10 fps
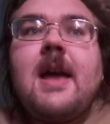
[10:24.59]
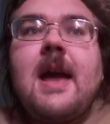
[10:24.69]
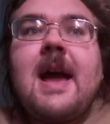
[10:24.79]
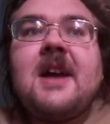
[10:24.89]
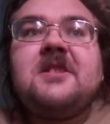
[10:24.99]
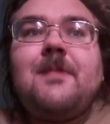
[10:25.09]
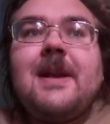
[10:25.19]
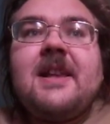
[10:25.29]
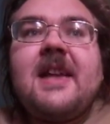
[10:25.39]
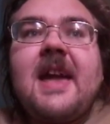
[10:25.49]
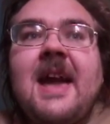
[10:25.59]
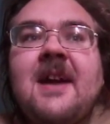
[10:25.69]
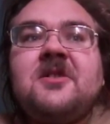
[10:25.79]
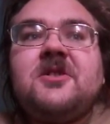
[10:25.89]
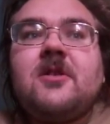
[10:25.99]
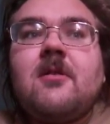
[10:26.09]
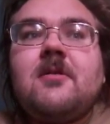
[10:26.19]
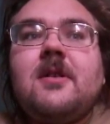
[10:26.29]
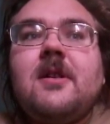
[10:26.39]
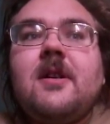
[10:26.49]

has been canceled